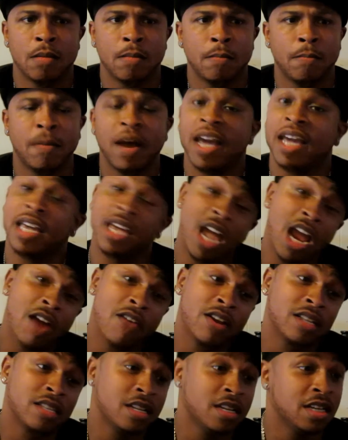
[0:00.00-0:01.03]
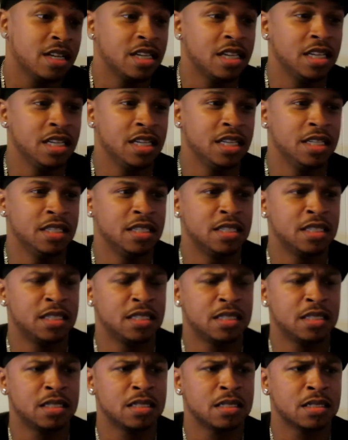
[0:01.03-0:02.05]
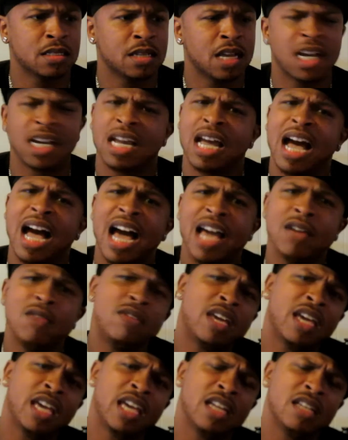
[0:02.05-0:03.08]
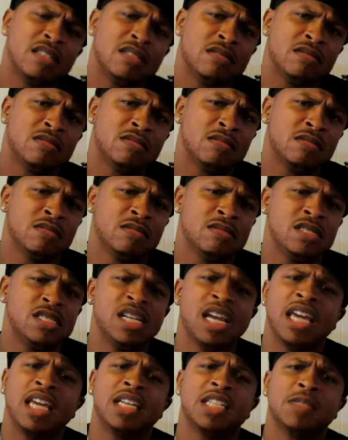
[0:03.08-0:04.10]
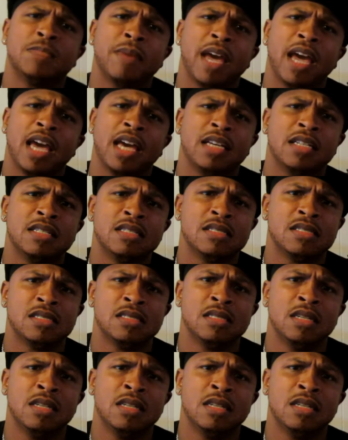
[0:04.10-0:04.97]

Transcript: My character is a guy who can't shake his past.